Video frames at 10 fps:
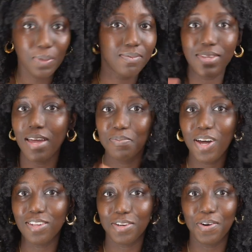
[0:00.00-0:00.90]

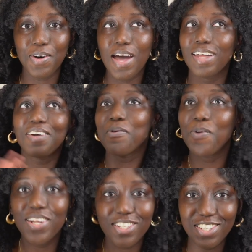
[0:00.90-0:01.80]
Diabolical. Like,
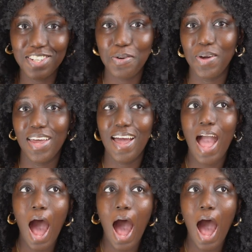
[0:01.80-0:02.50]
what is she doing?